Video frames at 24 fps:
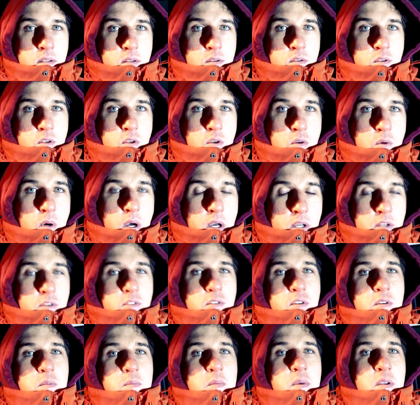
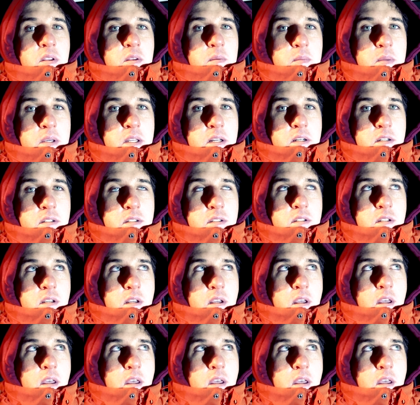200 millimeters.